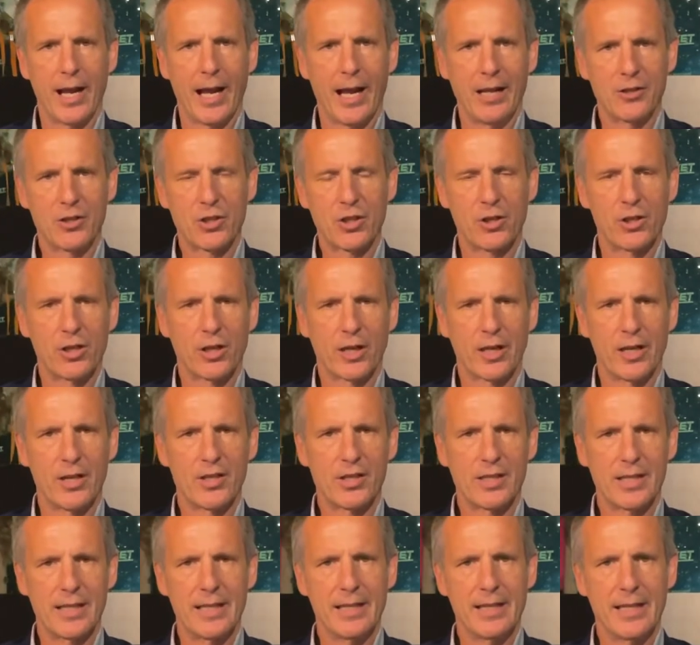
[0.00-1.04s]
And so you're going to
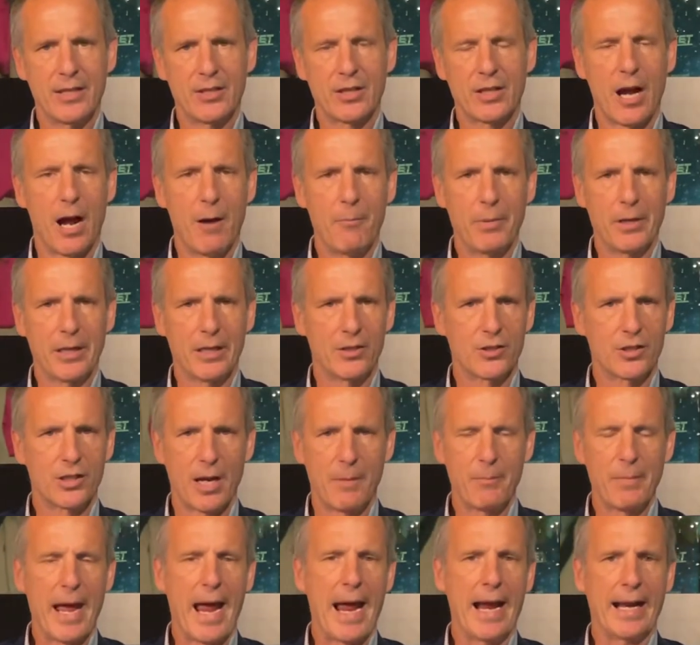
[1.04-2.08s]
see these companies,
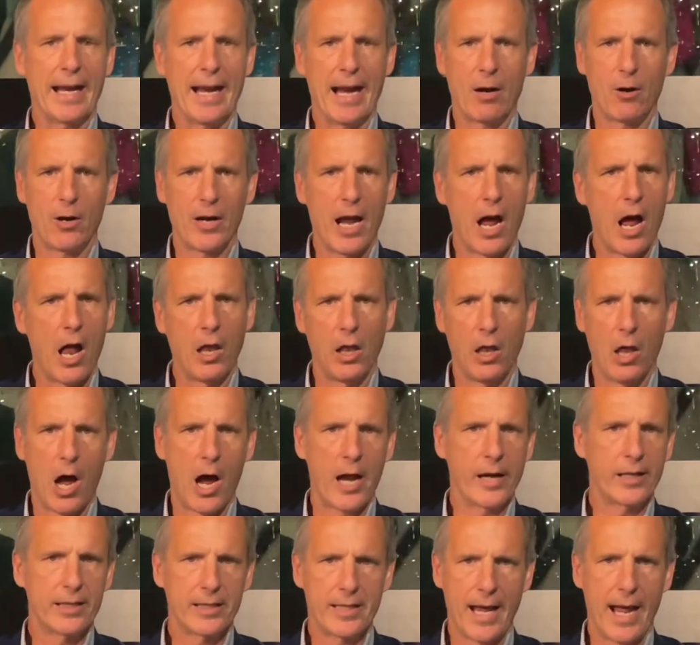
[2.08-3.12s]
some that carry a
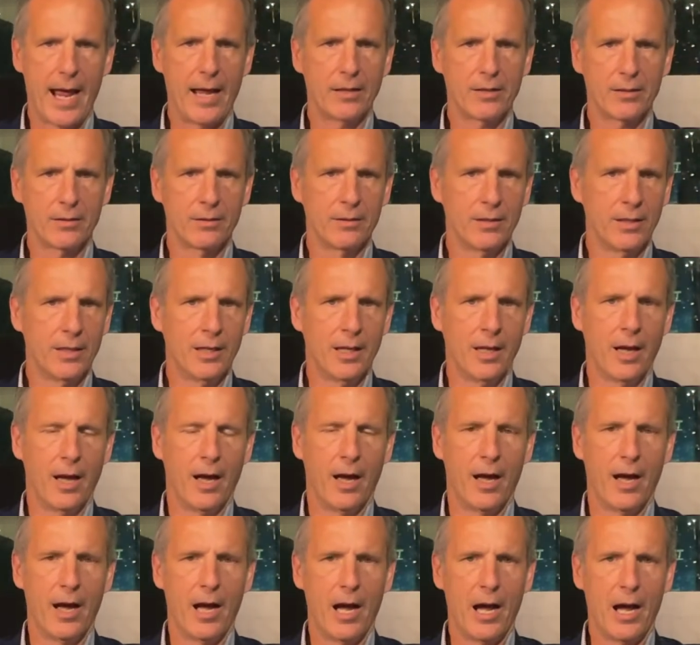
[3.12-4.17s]
lot of debt,
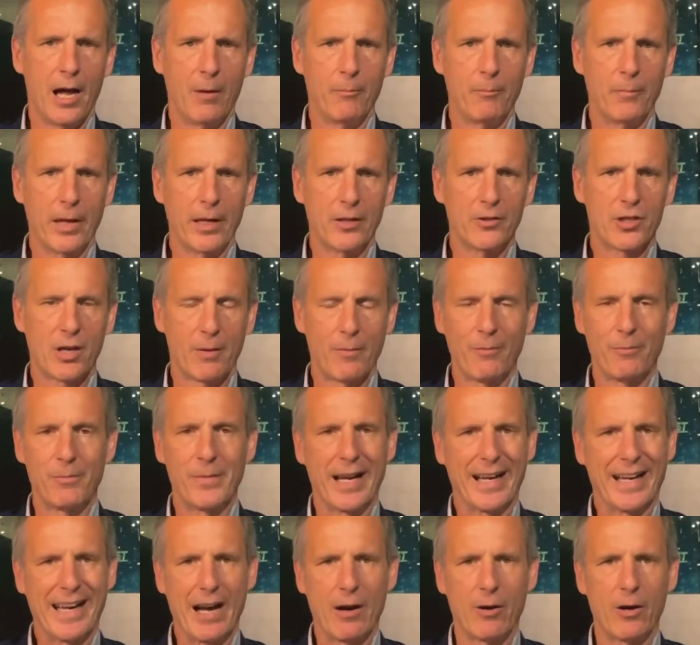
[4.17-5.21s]
some
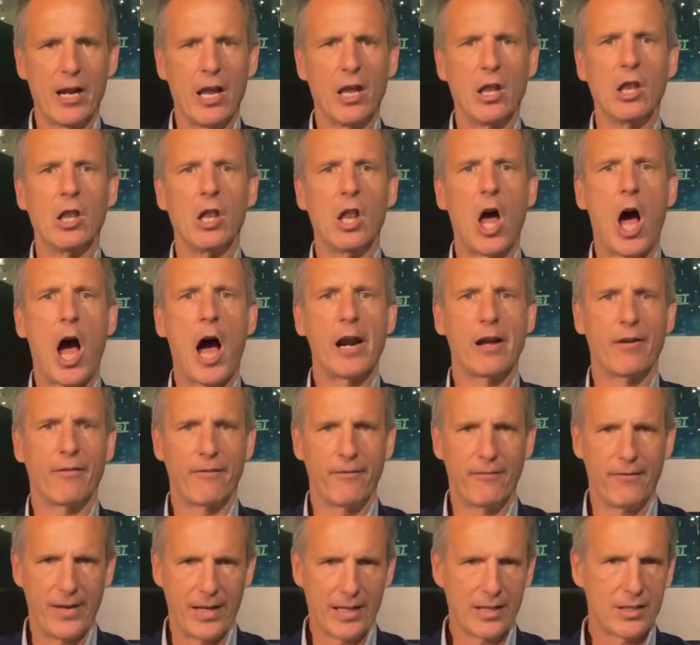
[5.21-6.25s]
that carry a lot of
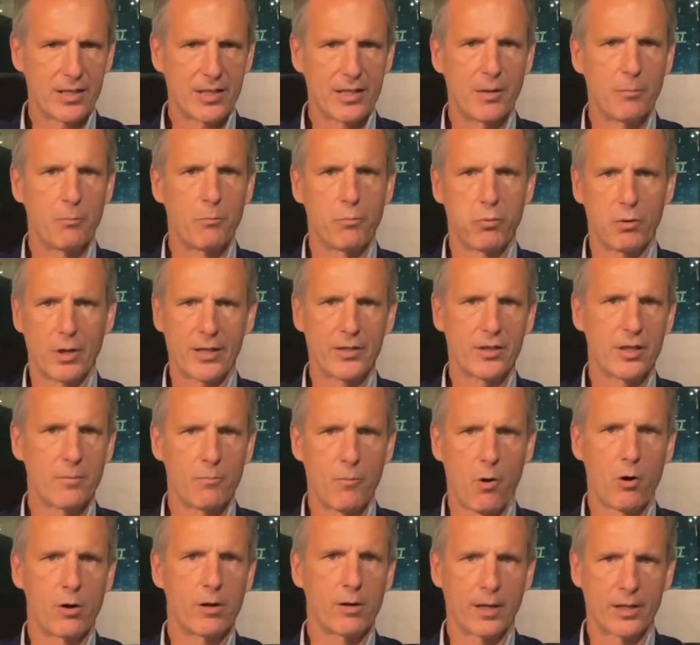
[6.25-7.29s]
fixed bricks
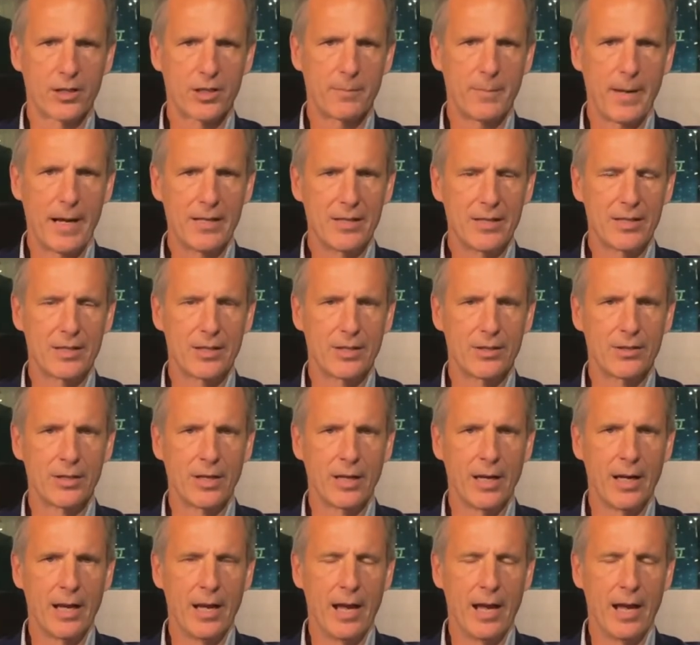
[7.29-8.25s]
and mortar expenses,